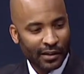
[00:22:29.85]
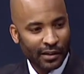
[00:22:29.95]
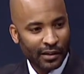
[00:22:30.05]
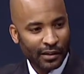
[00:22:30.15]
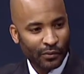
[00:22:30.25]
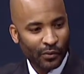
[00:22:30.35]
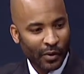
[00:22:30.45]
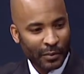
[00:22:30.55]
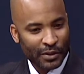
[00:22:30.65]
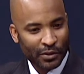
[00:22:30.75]
of
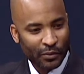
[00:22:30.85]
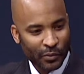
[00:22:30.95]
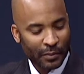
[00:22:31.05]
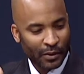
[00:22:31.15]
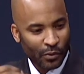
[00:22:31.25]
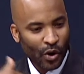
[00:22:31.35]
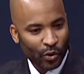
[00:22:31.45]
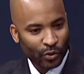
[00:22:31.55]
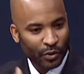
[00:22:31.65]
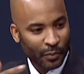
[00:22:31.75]
women, certain women who are
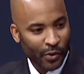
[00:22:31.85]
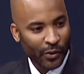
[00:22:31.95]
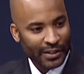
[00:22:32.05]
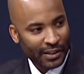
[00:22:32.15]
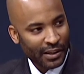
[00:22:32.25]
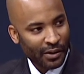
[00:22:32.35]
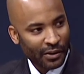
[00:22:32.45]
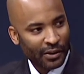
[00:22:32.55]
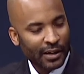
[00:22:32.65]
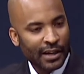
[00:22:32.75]
older, to pour into the
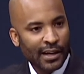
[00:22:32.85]
younger.